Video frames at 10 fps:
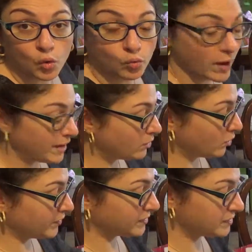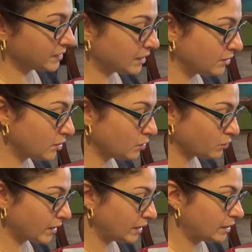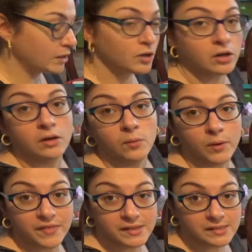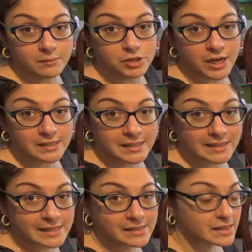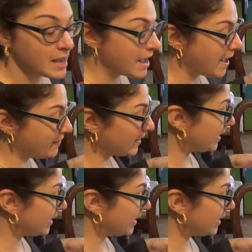write on the sticky note right here what the subject is, and the